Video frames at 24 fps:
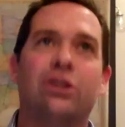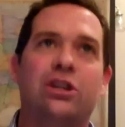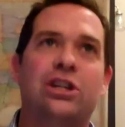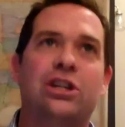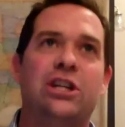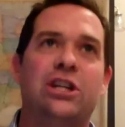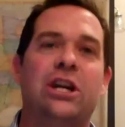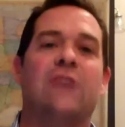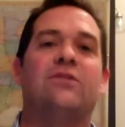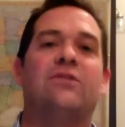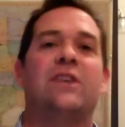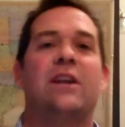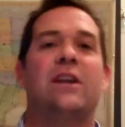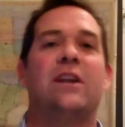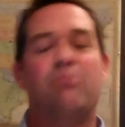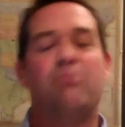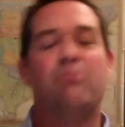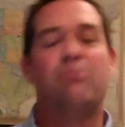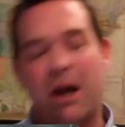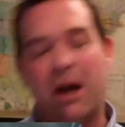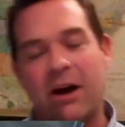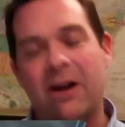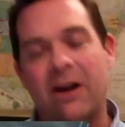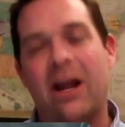shift and a
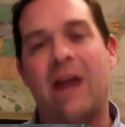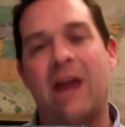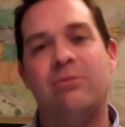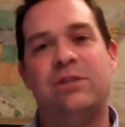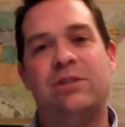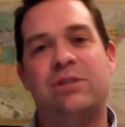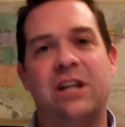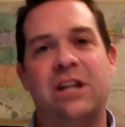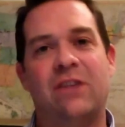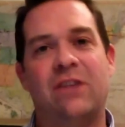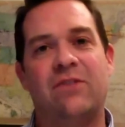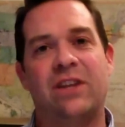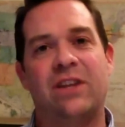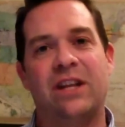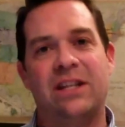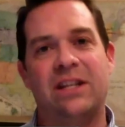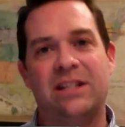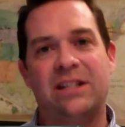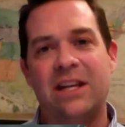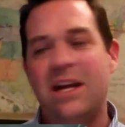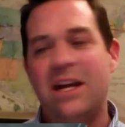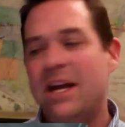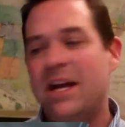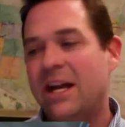paradigm shift. And
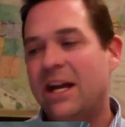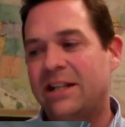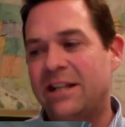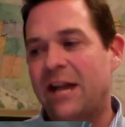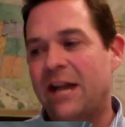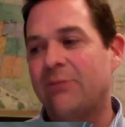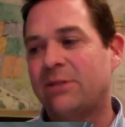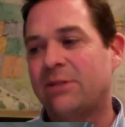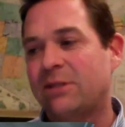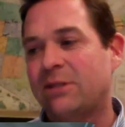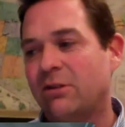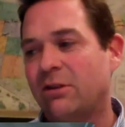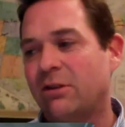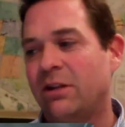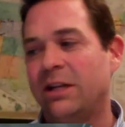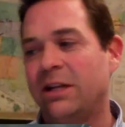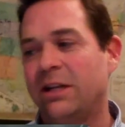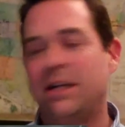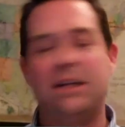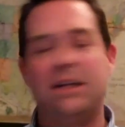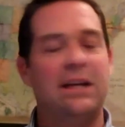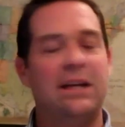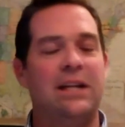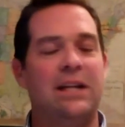it's
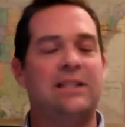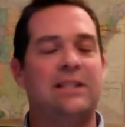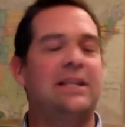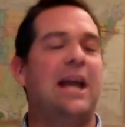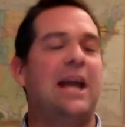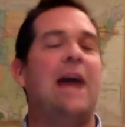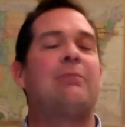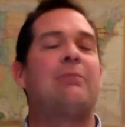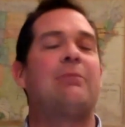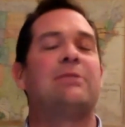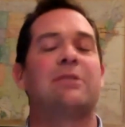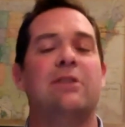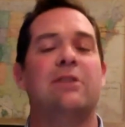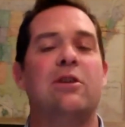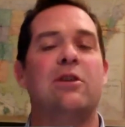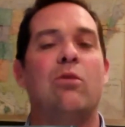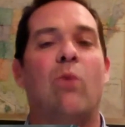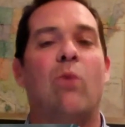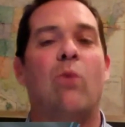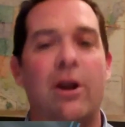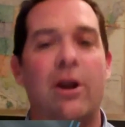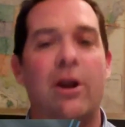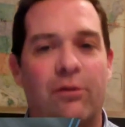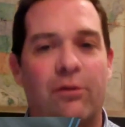absolutely
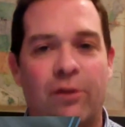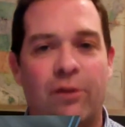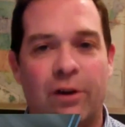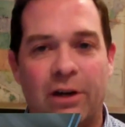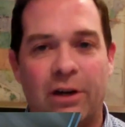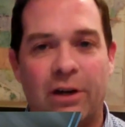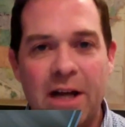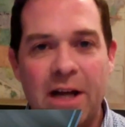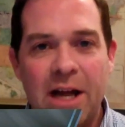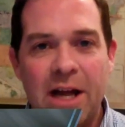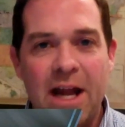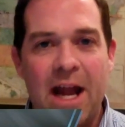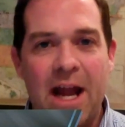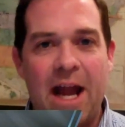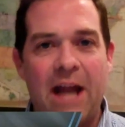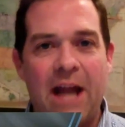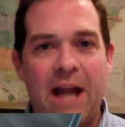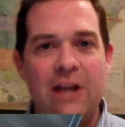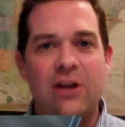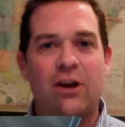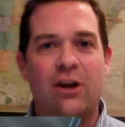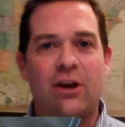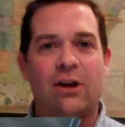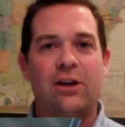wonderful.
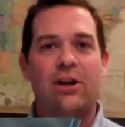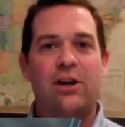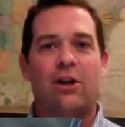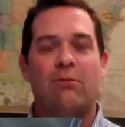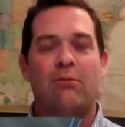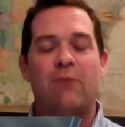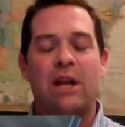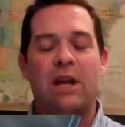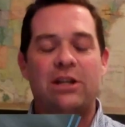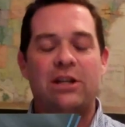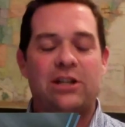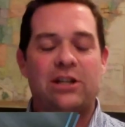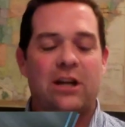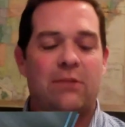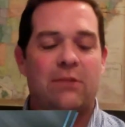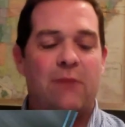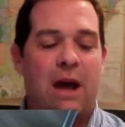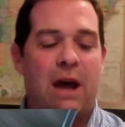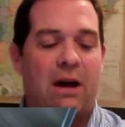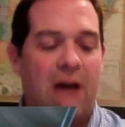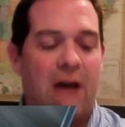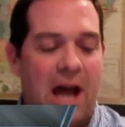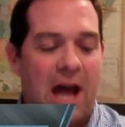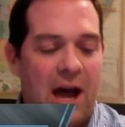And your mention
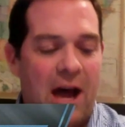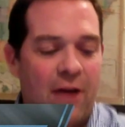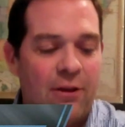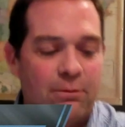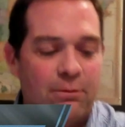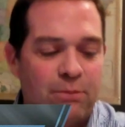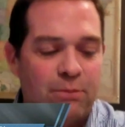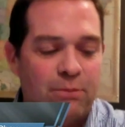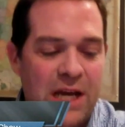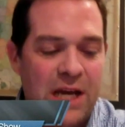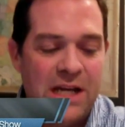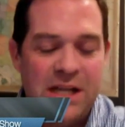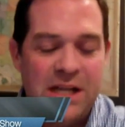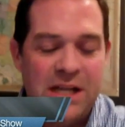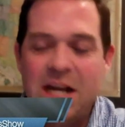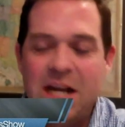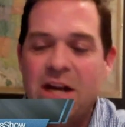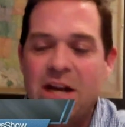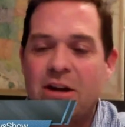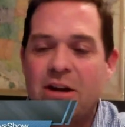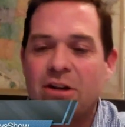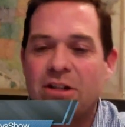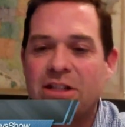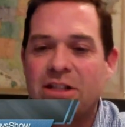about how the
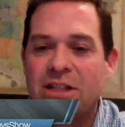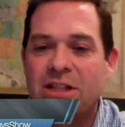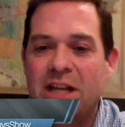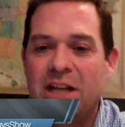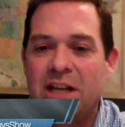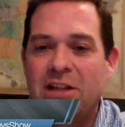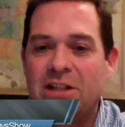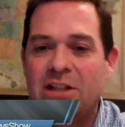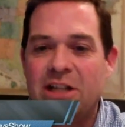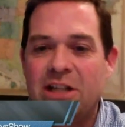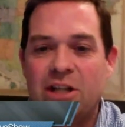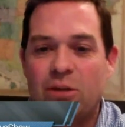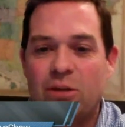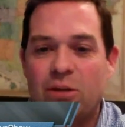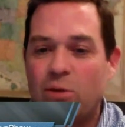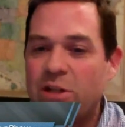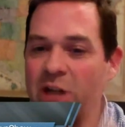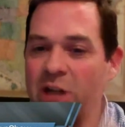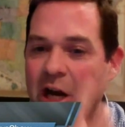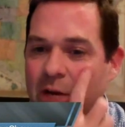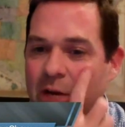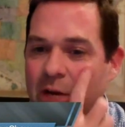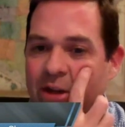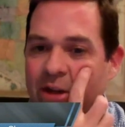PD, your English teacher, we
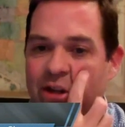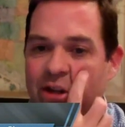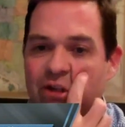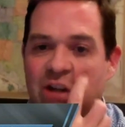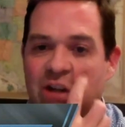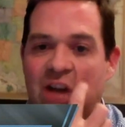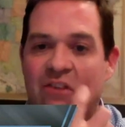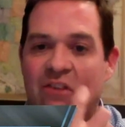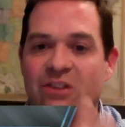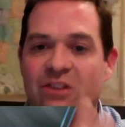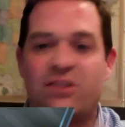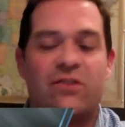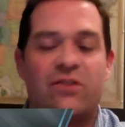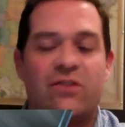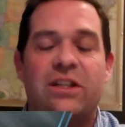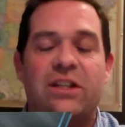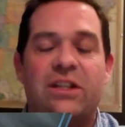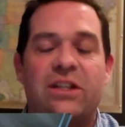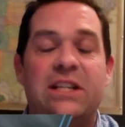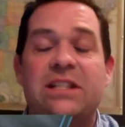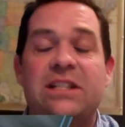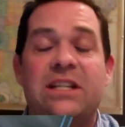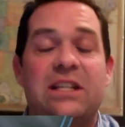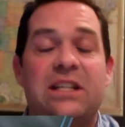talk about the travels of
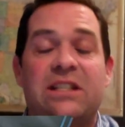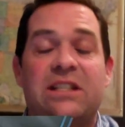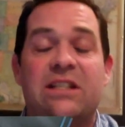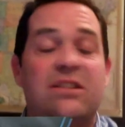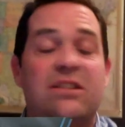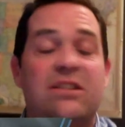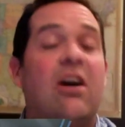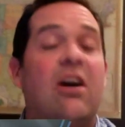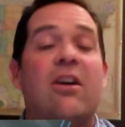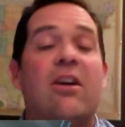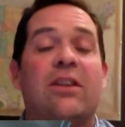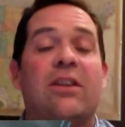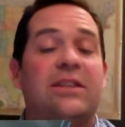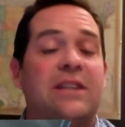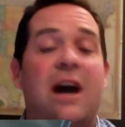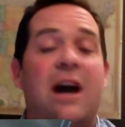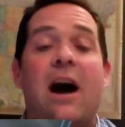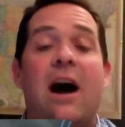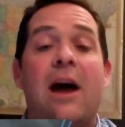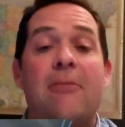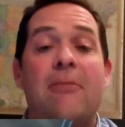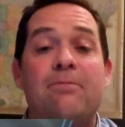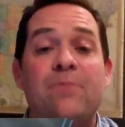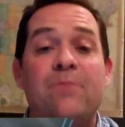Odysseus all the
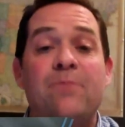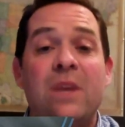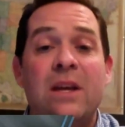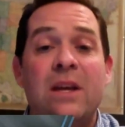time,